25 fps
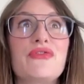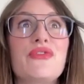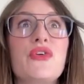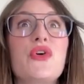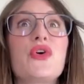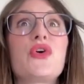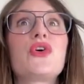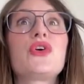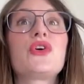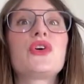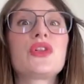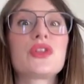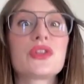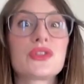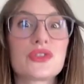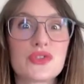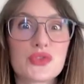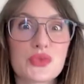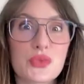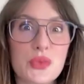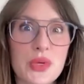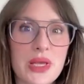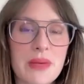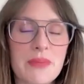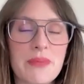full
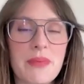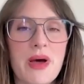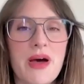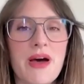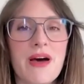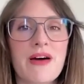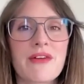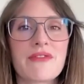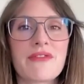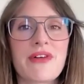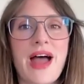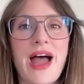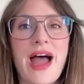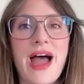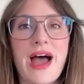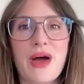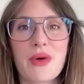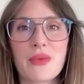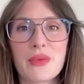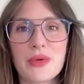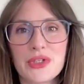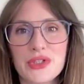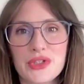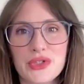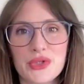sweep of
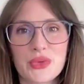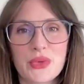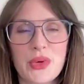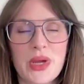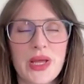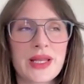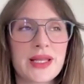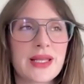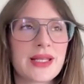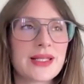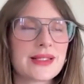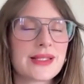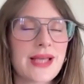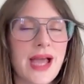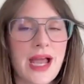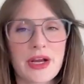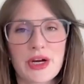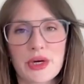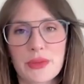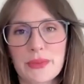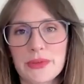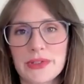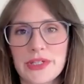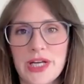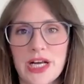how we do an
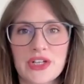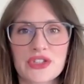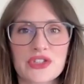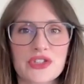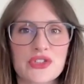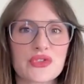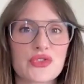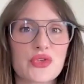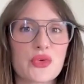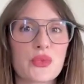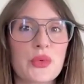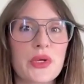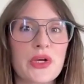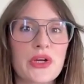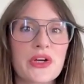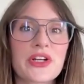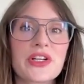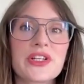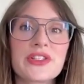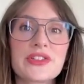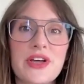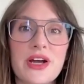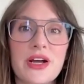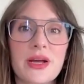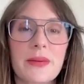entire production. So we are
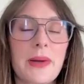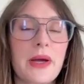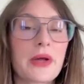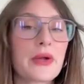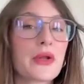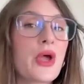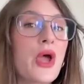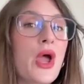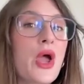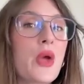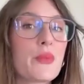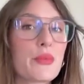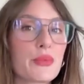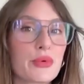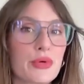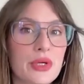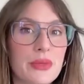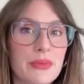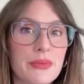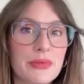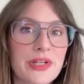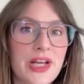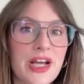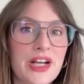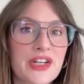going to talk about
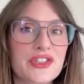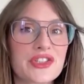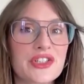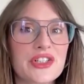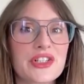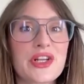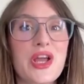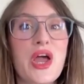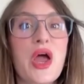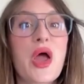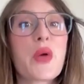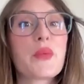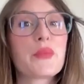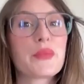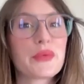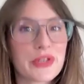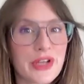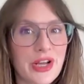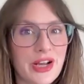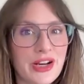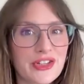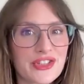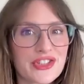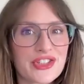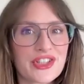pre-production,
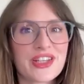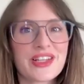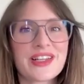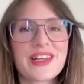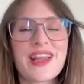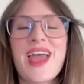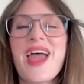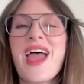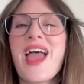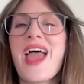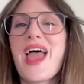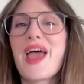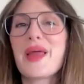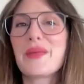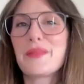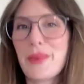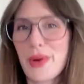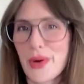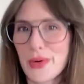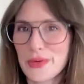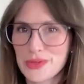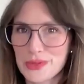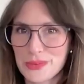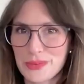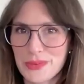production, and
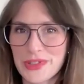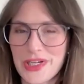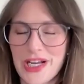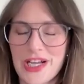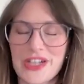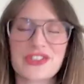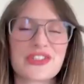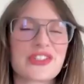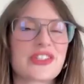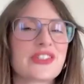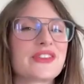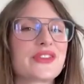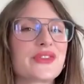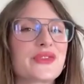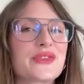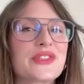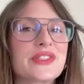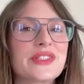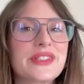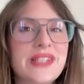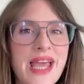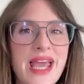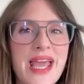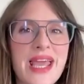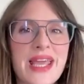post-production. So
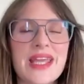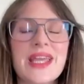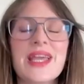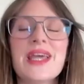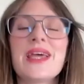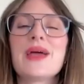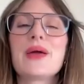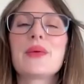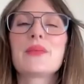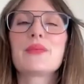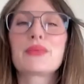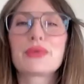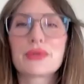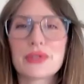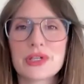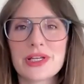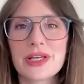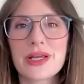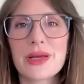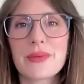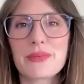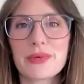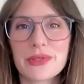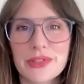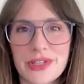today,
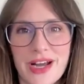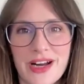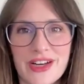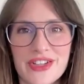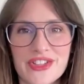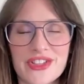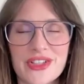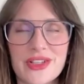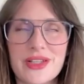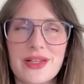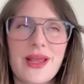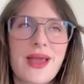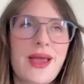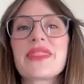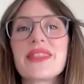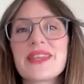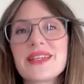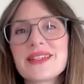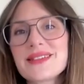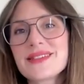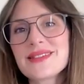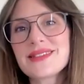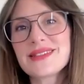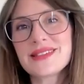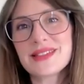pre-production.
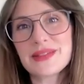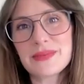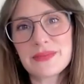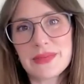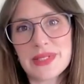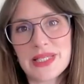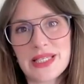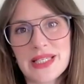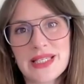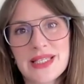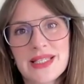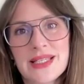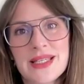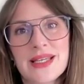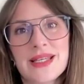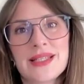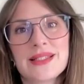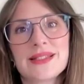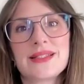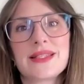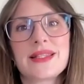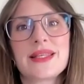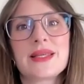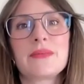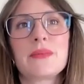This to me
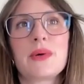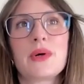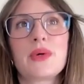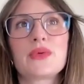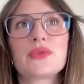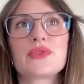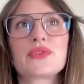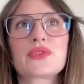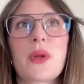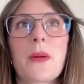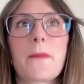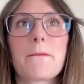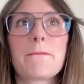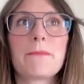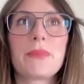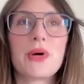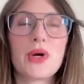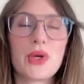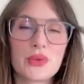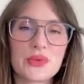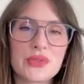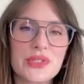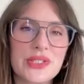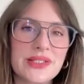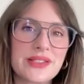is the most
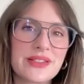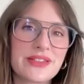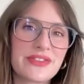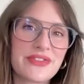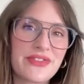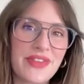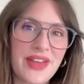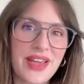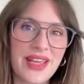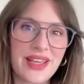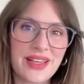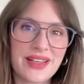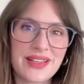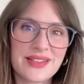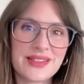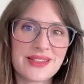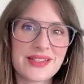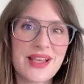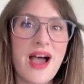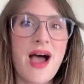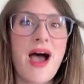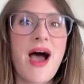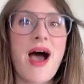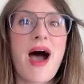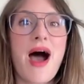potent phase